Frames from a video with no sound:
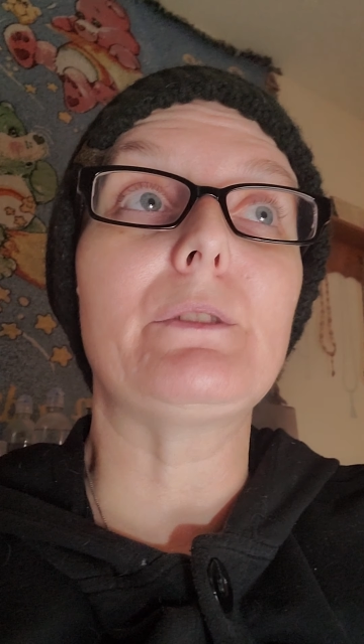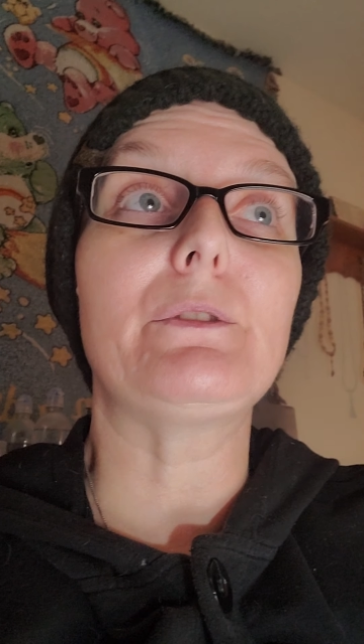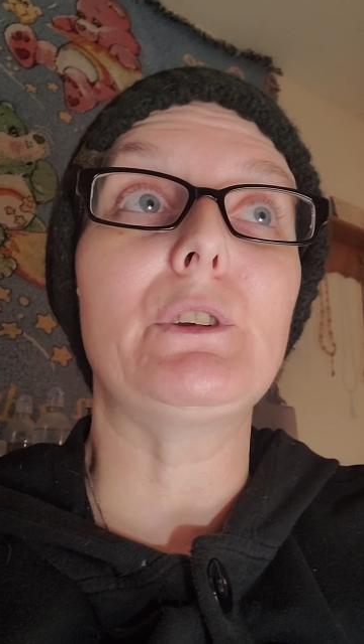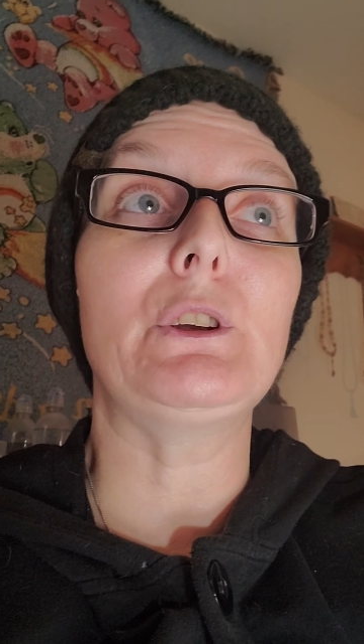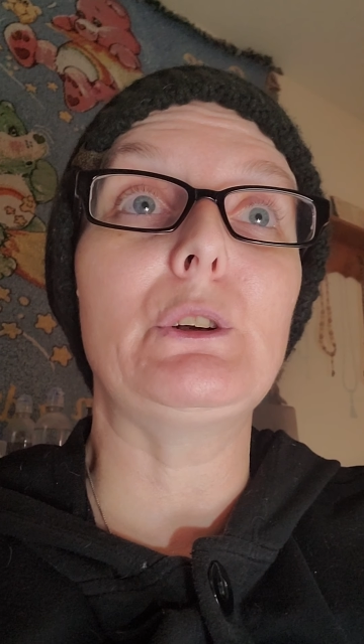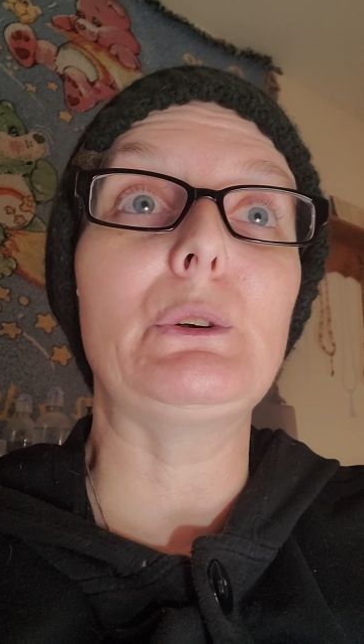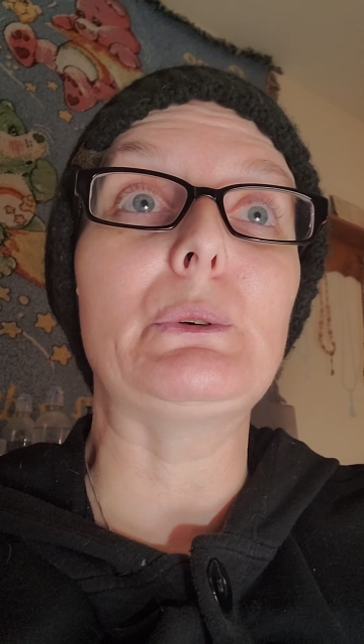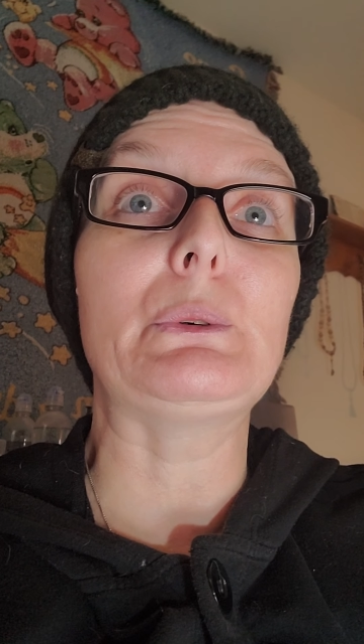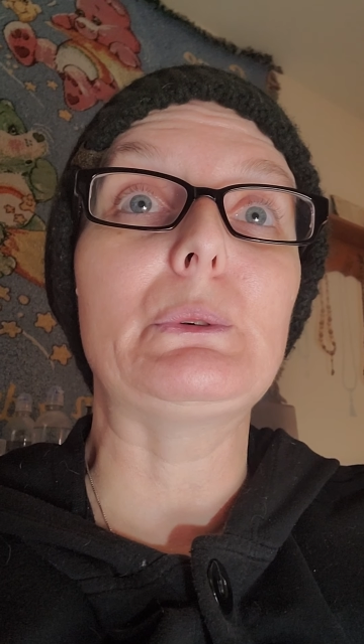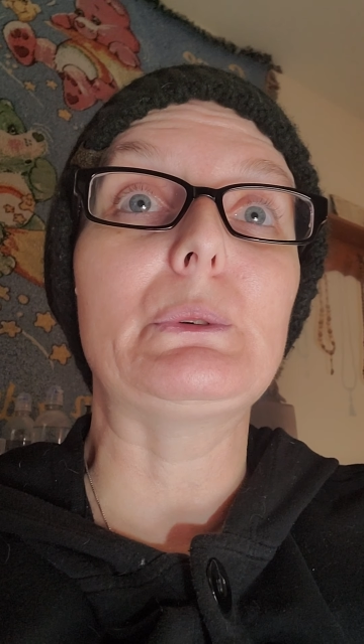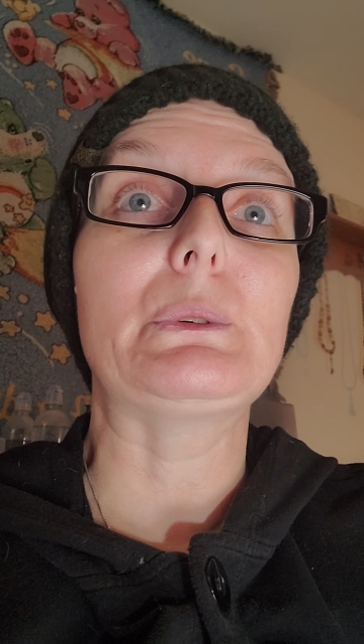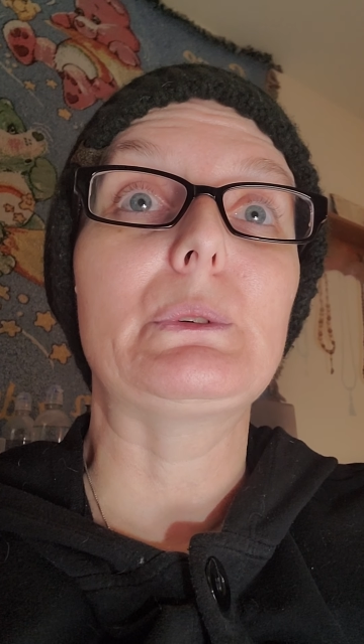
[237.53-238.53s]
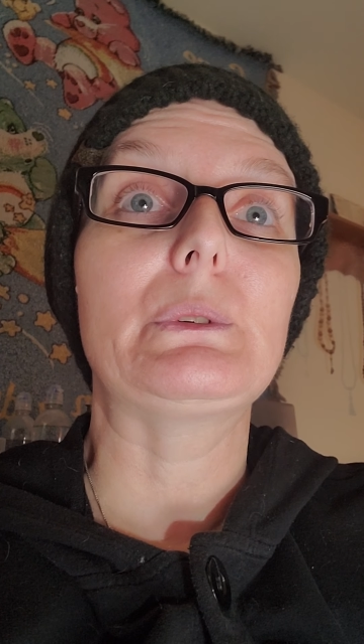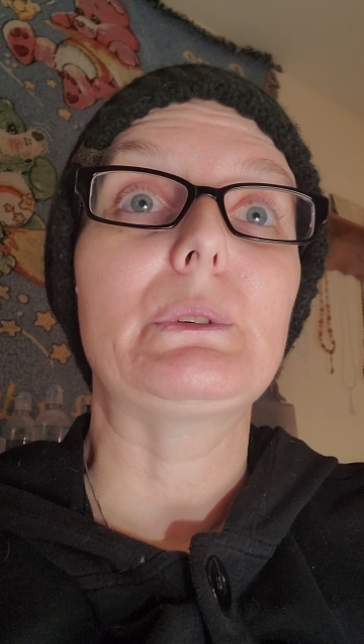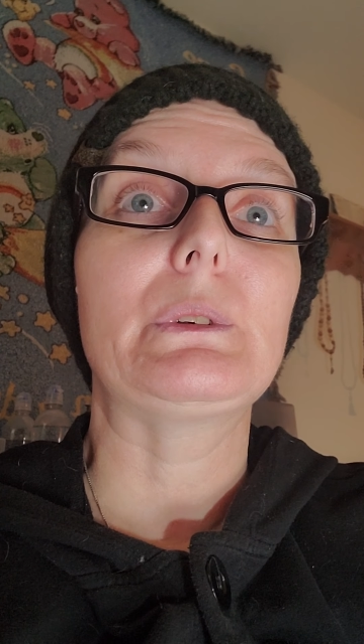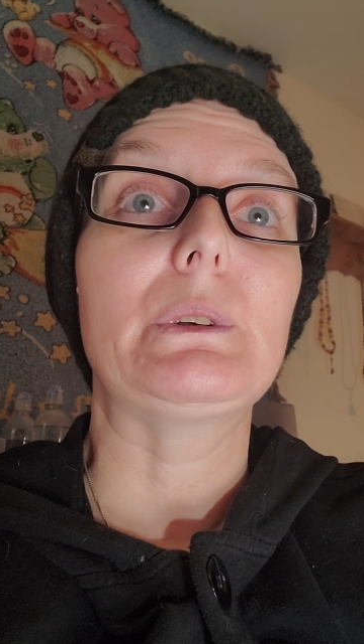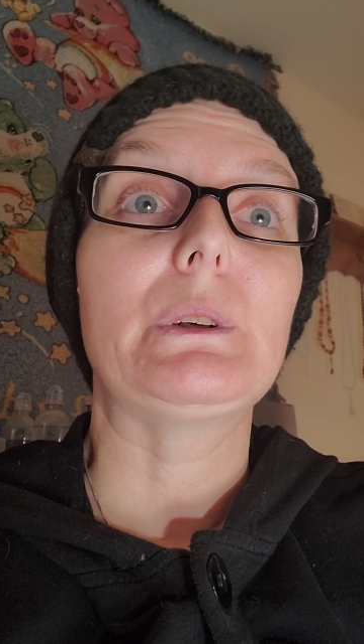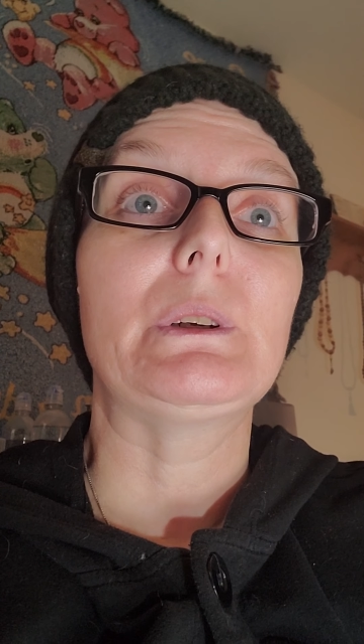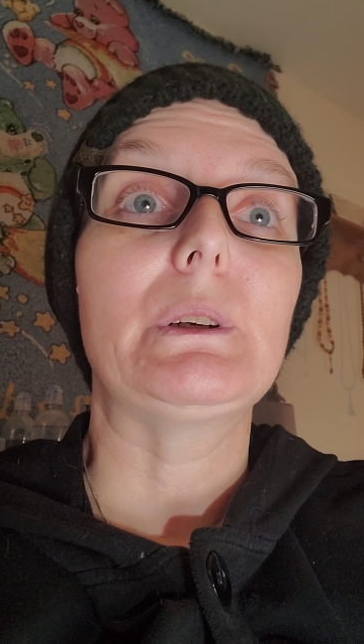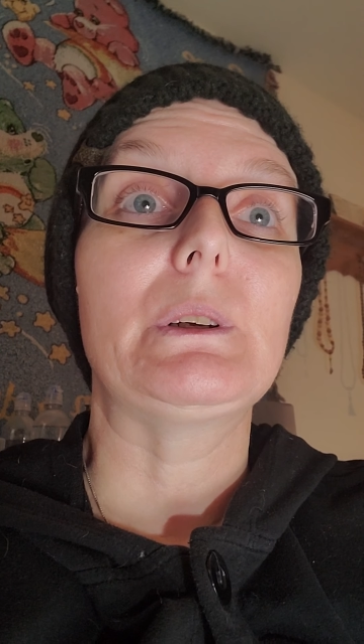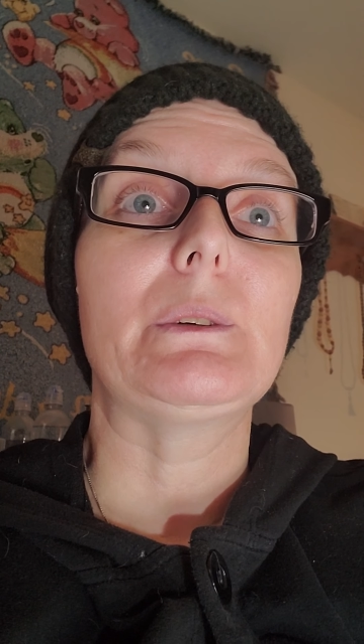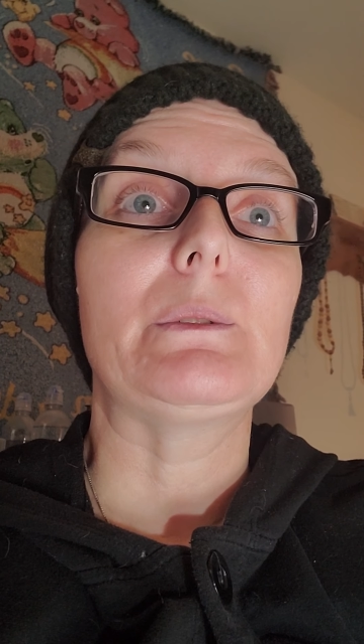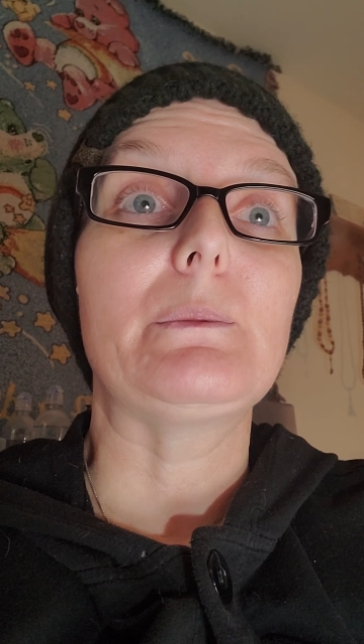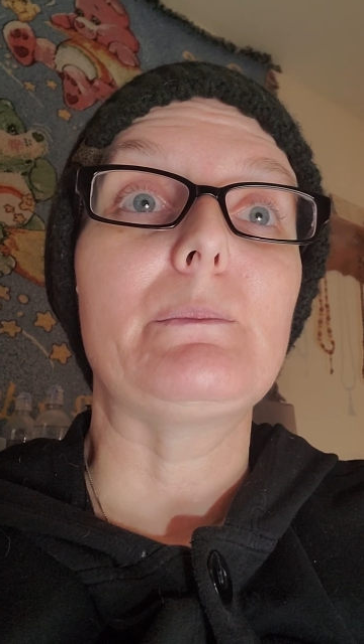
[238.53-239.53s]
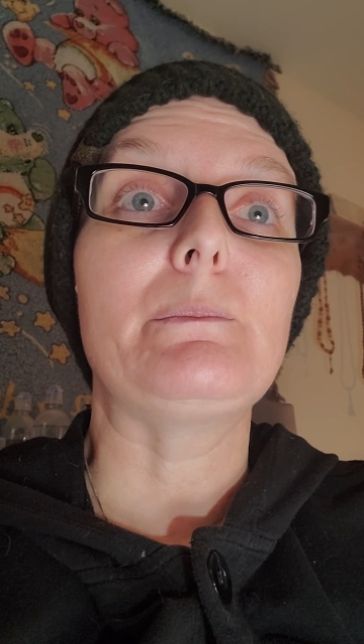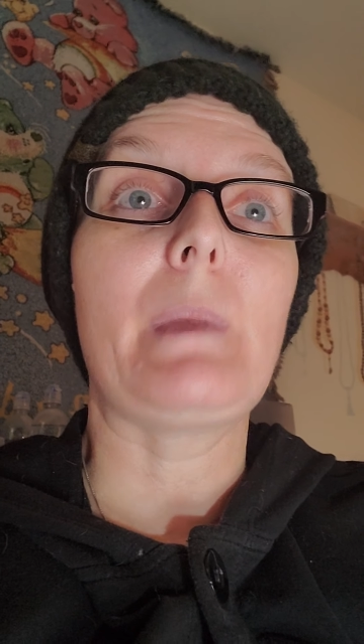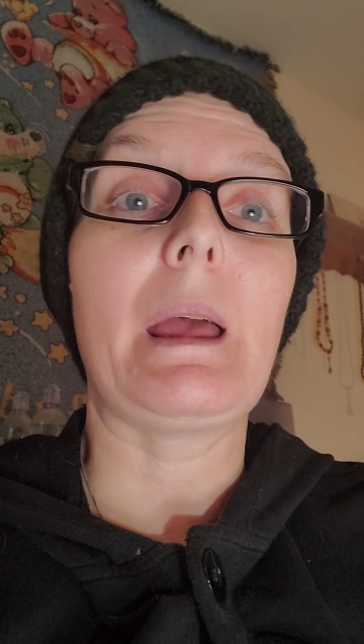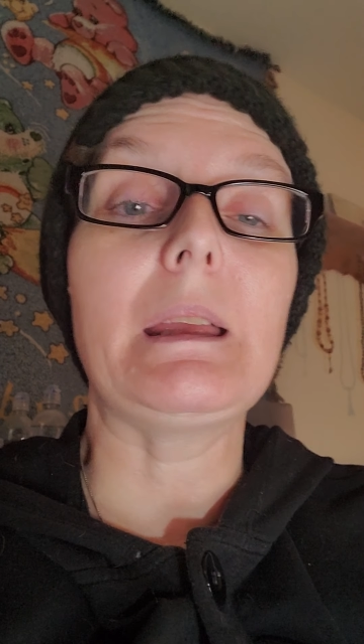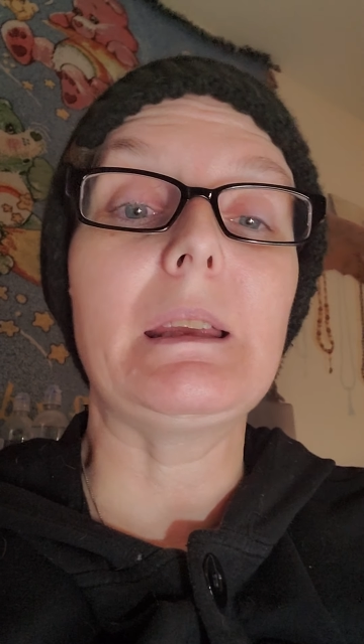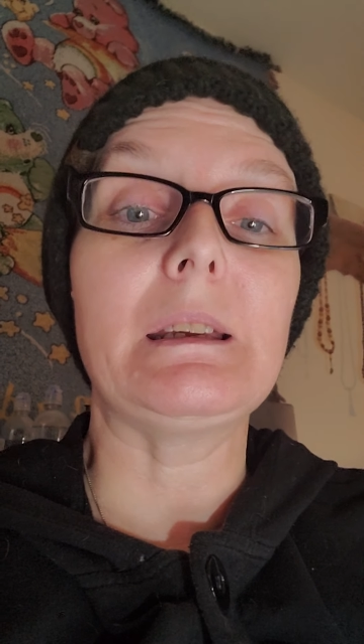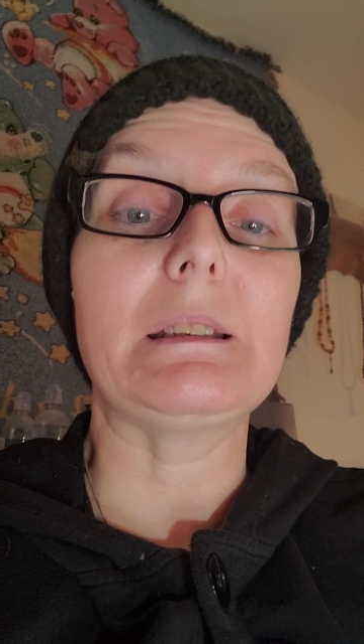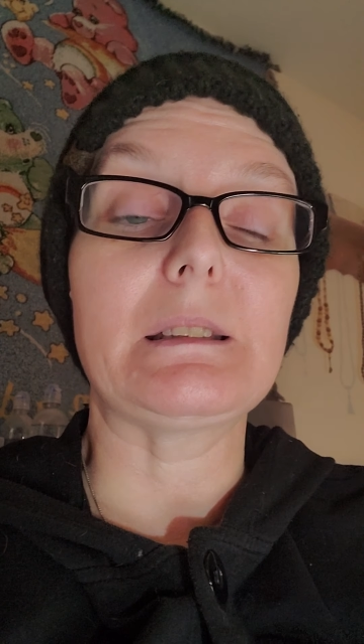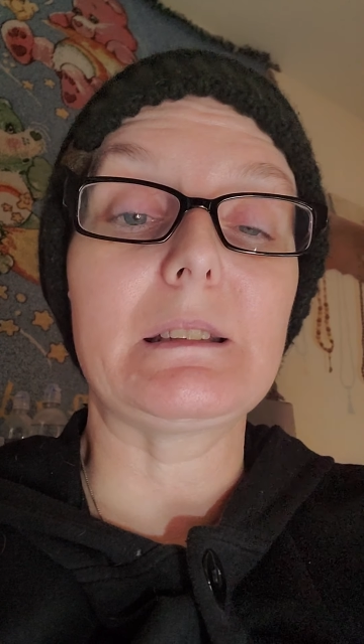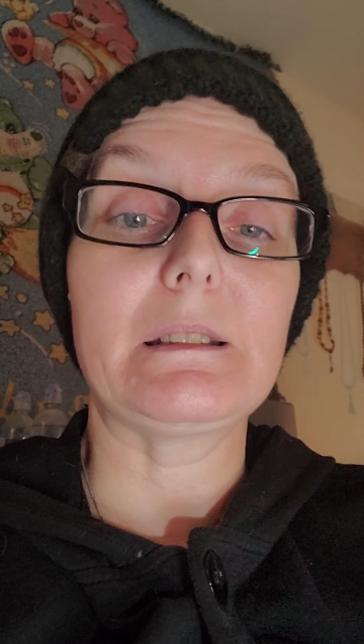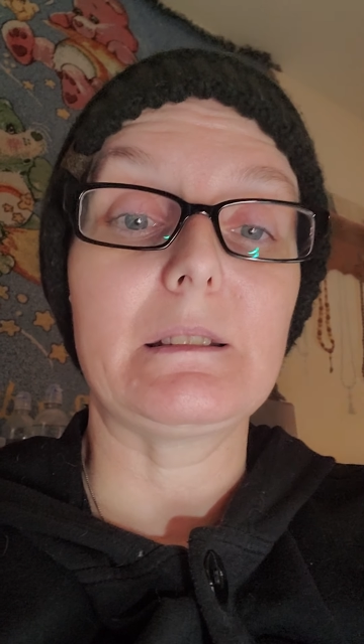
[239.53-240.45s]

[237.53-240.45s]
few make it